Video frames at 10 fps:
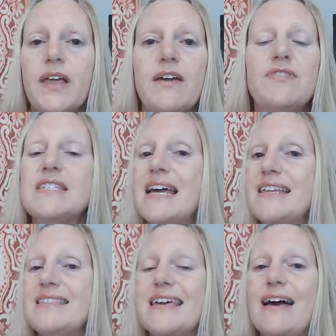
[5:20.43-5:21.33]
If there's
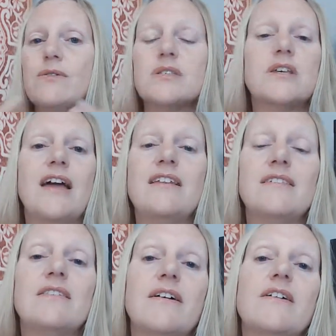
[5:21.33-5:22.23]
anything else,
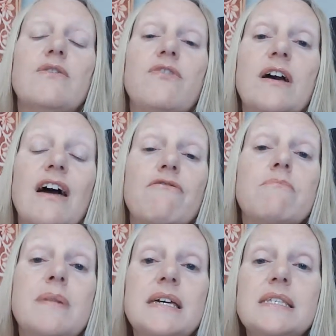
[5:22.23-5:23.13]
anything that you feel I've
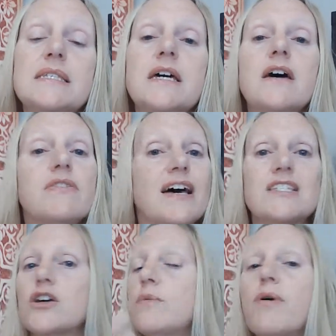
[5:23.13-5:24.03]
missed,
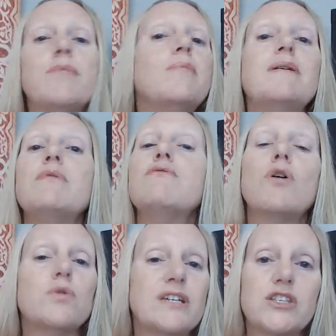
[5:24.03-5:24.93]
that's going to probably be
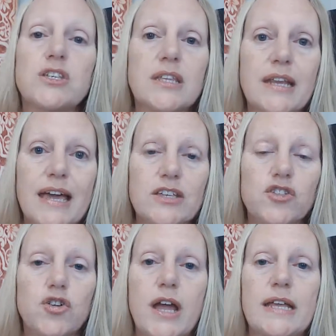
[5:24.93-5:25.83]
rolled into the
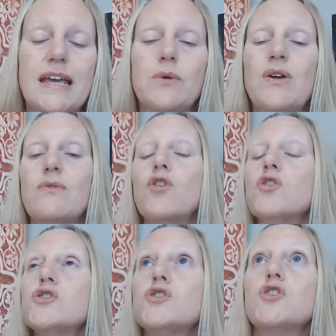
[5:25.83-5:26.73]
next training. We've
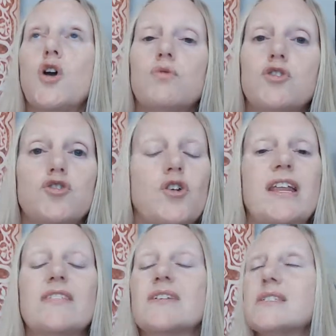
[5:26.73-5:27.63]
got so much
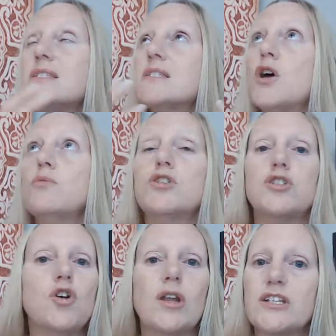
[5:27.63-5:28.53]
training, there's so
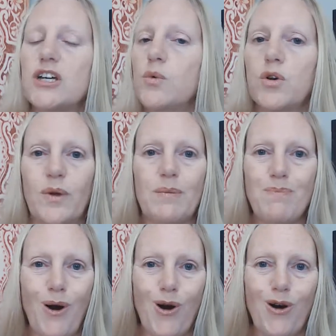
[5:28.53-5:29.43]
much knowledge I want to
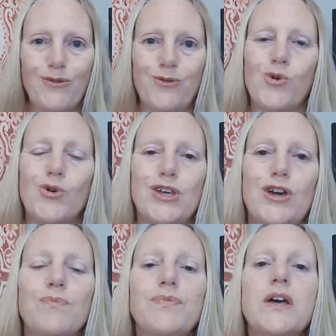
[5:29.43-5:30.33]
impart for
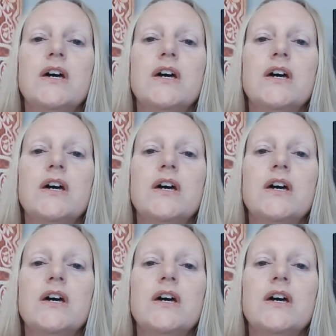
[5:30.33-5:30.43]
you.